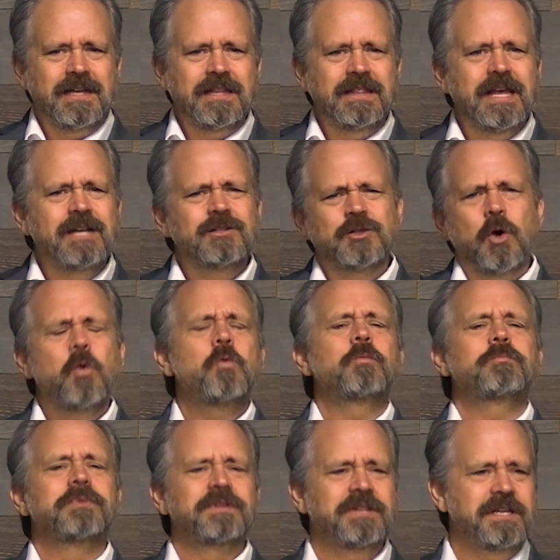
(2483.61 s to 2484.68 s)
and they
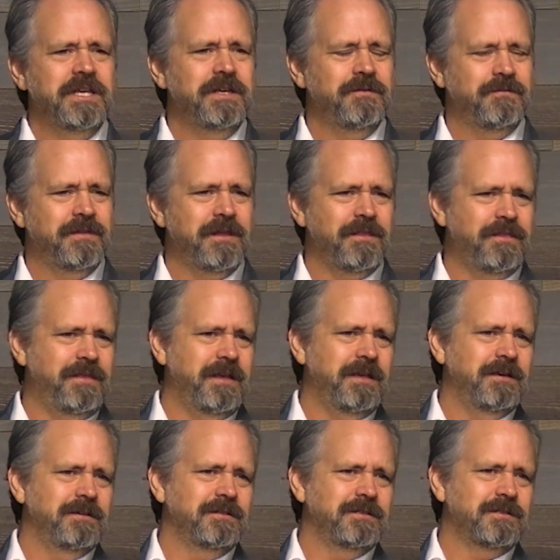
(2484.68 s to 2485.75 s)
don't believe that
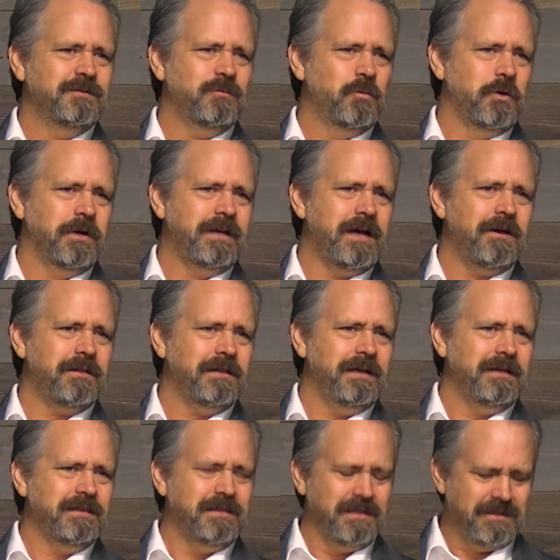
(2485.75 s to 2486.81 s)
things work out
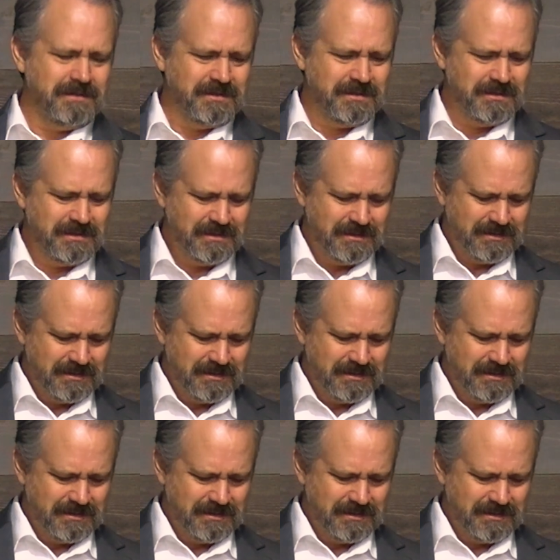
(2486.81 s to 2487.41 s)
like this.